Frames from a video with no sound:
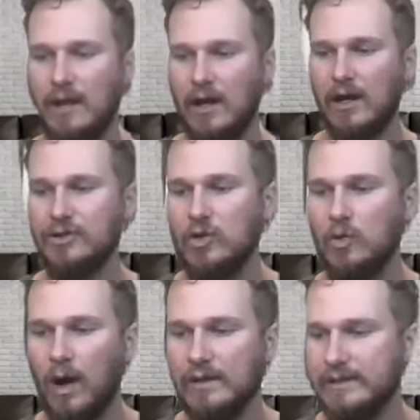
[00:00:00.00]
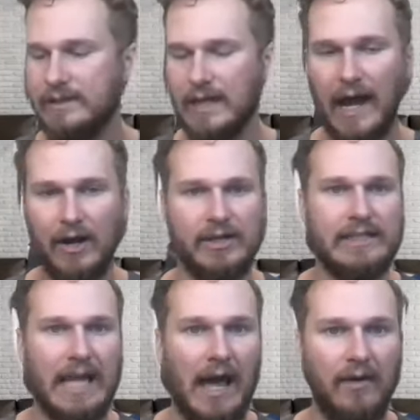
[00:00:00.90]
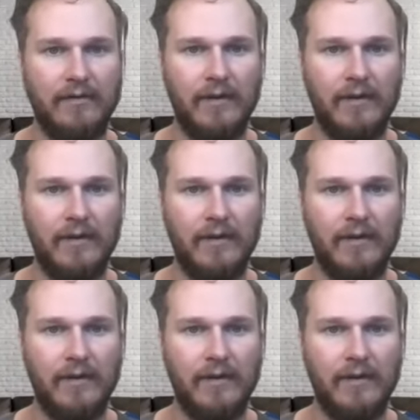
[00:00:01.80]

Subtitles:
do you want to hire staff,